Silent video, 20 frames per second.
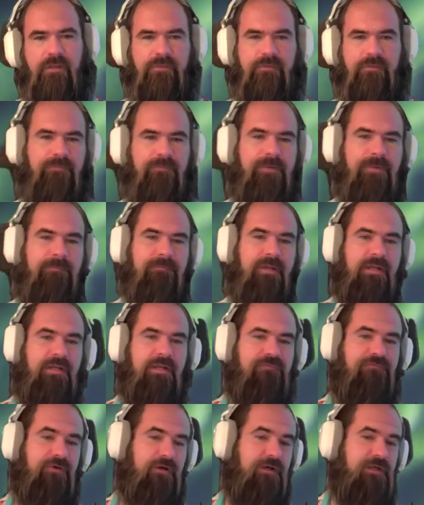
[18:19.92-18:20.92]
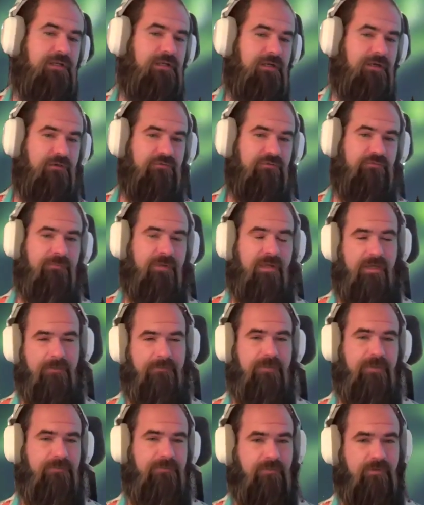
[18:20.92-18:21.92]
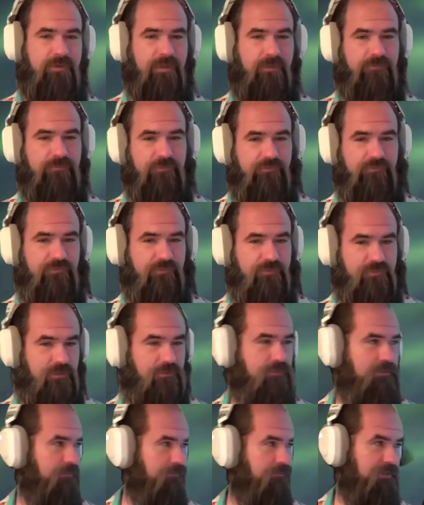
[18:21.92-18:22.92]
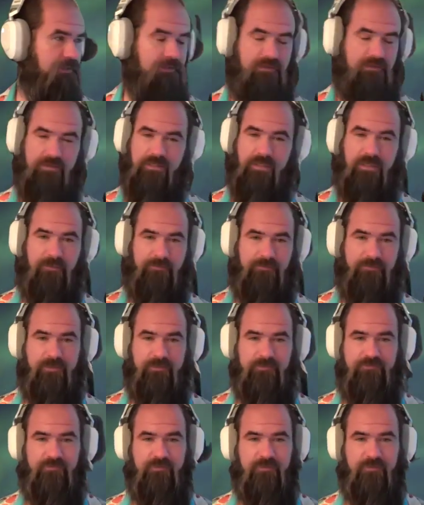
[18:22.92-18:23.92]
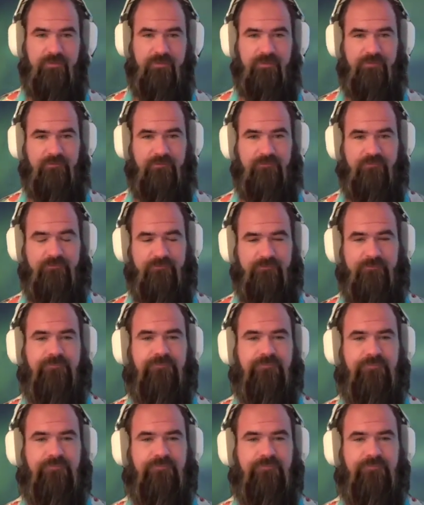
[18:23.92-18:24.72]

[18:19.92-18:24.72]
There have been many very charismatic people come through Sedona, being the kind of place that it is.